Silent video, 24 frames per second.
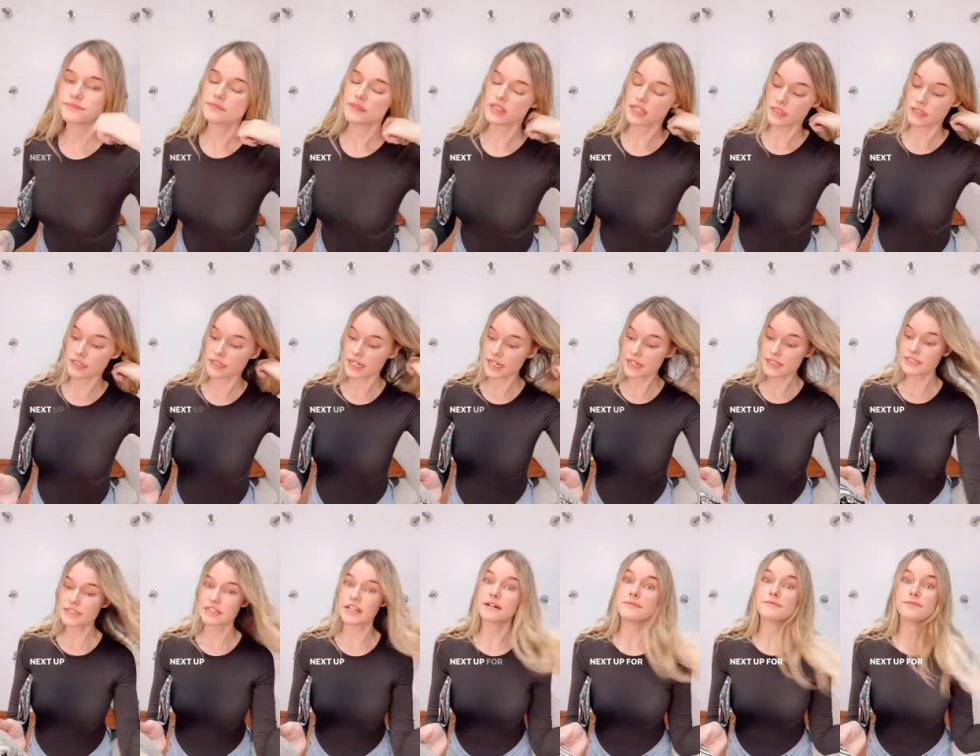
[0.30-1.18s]

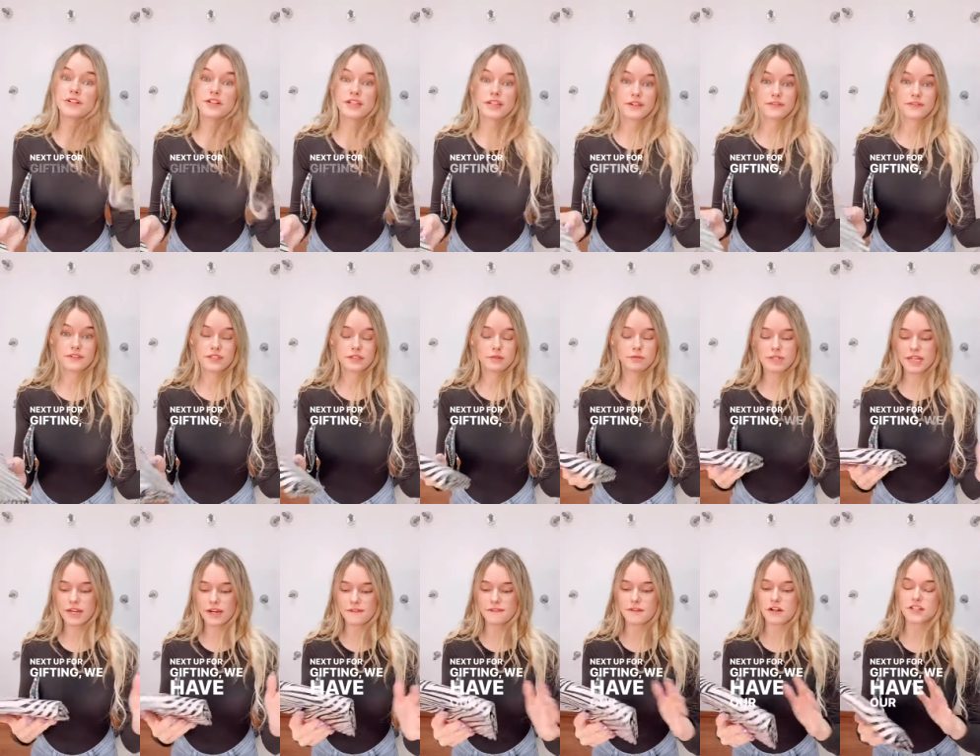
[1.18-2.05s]
Next up for gifting,
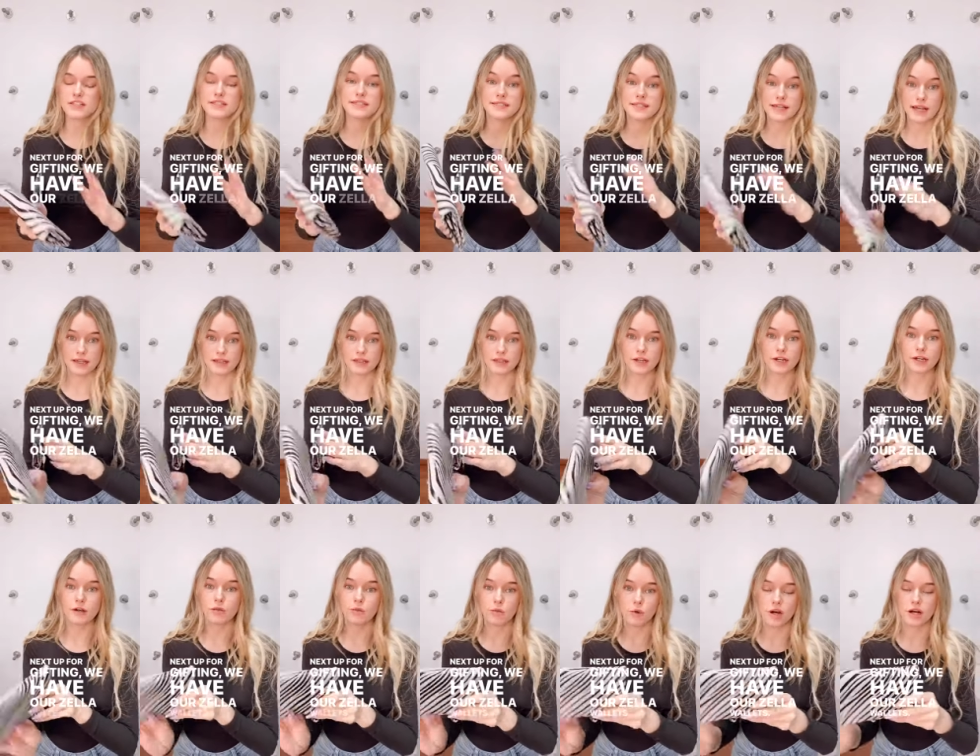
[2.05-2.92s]
we have our
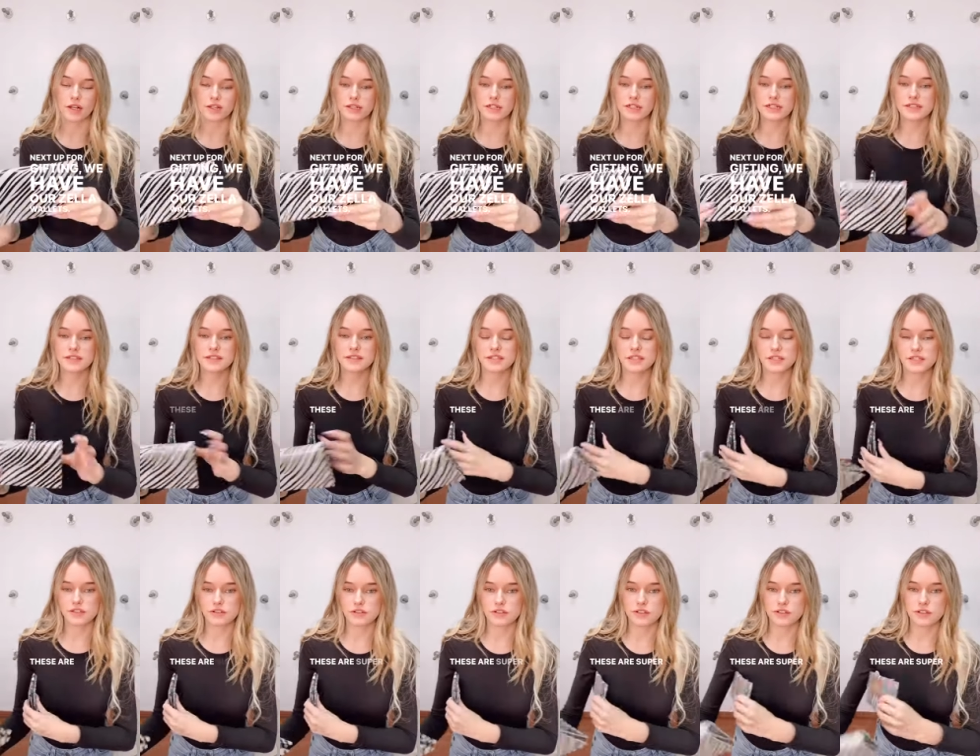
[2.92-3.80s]
Zella wallets.
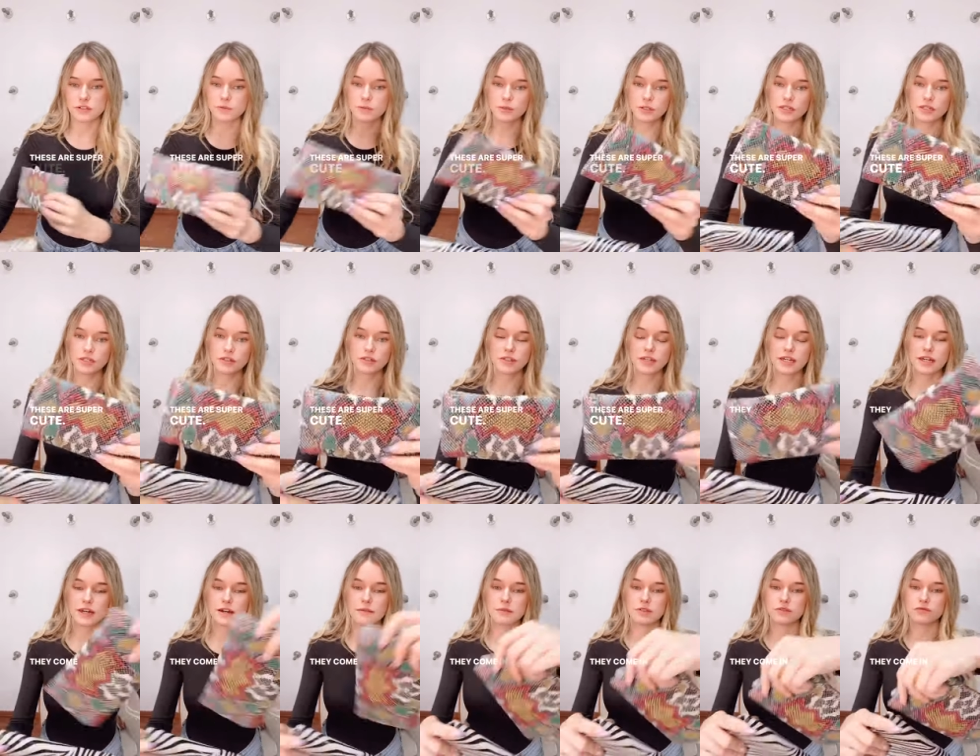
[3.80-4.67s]
These are super cute. They
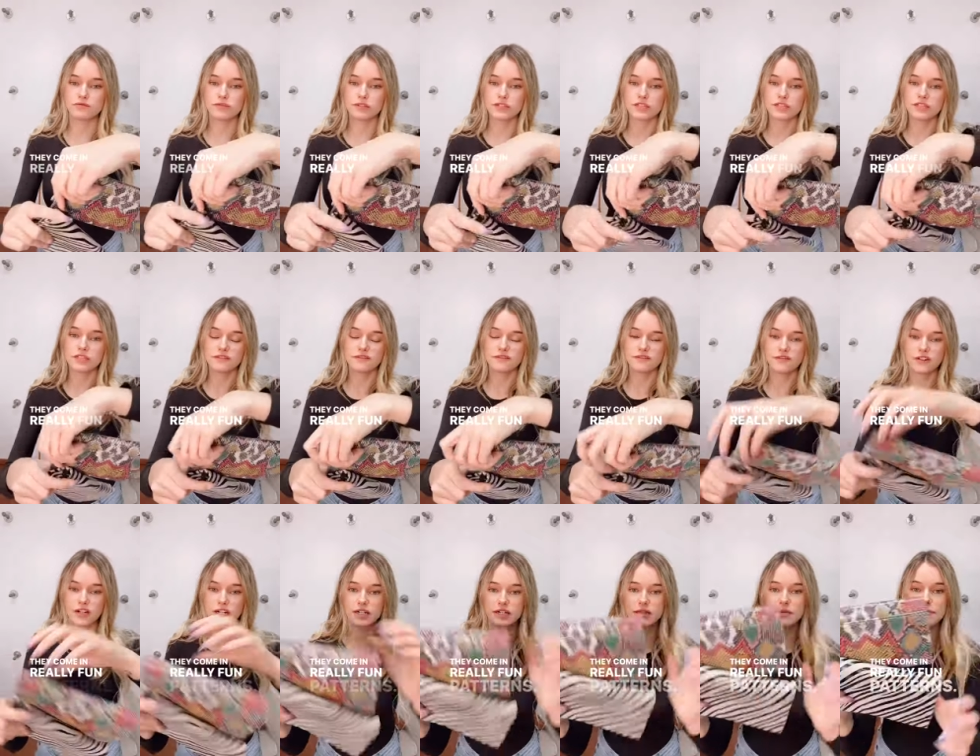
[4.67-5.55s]
come in really
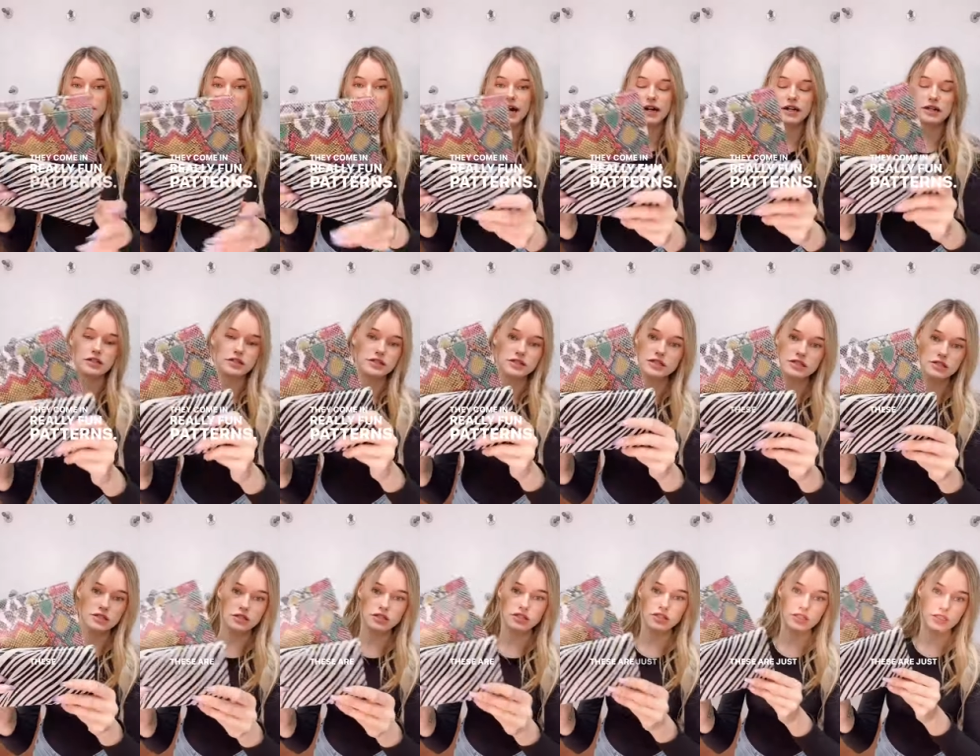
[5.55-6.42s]
fun patterns.
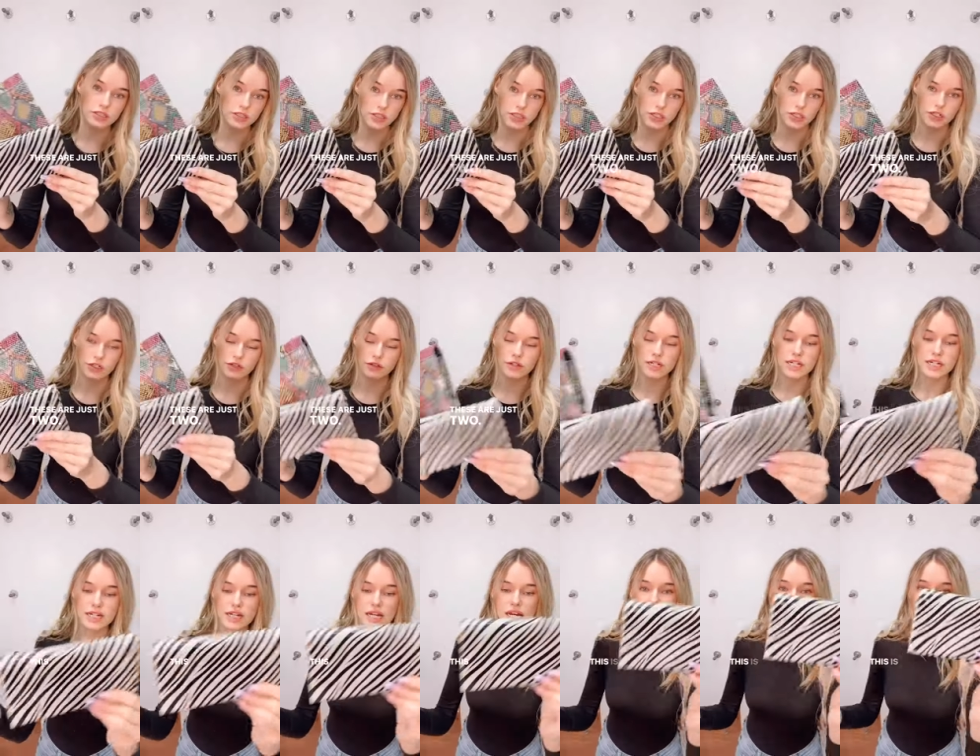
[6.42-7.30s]
These are just two.
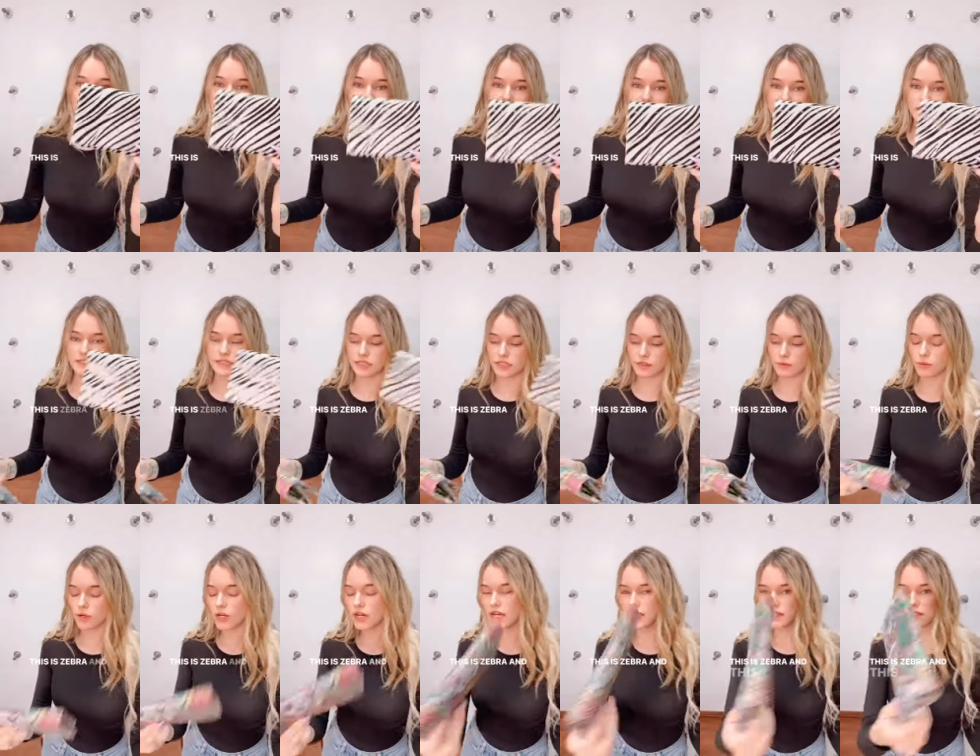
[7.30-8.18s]
This is
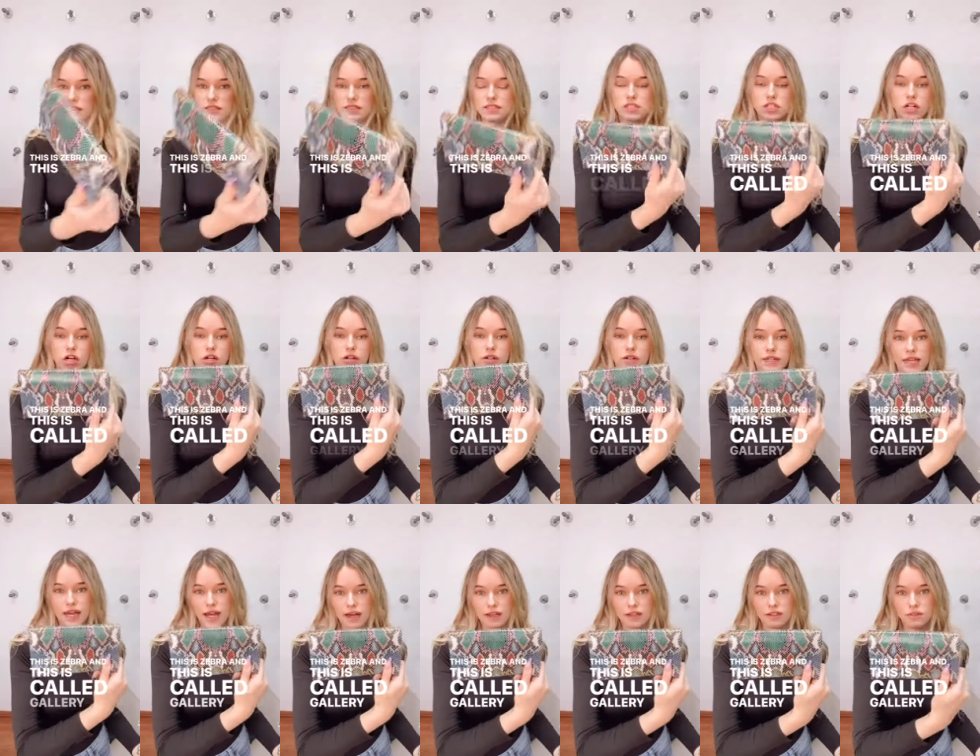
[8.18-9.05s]
Zebra and this is called
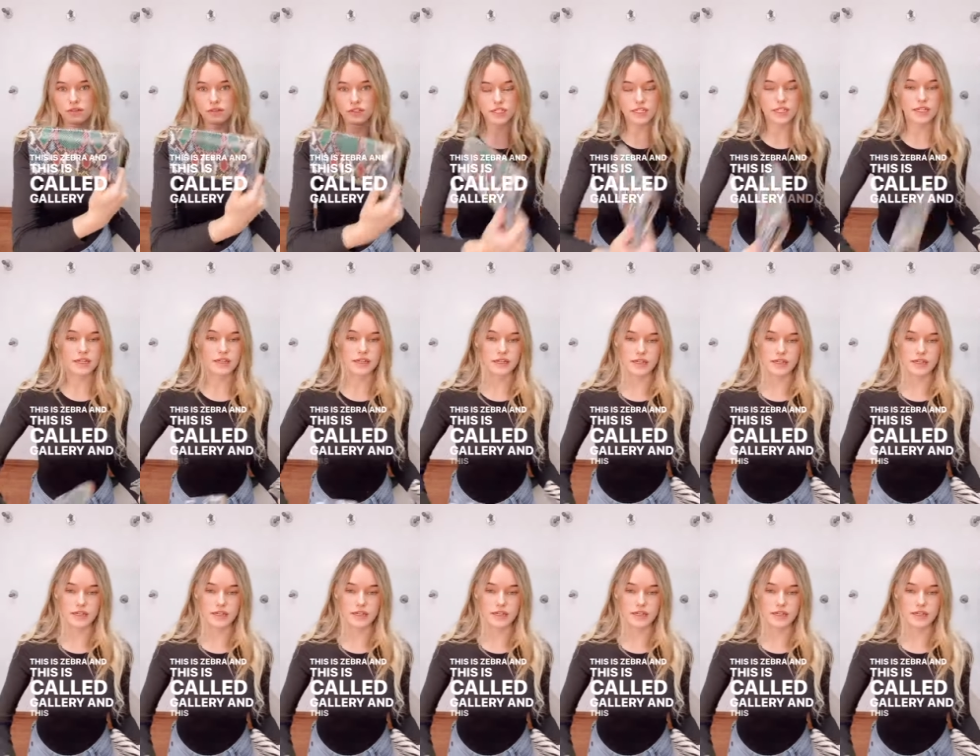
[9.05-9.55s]
Gallery.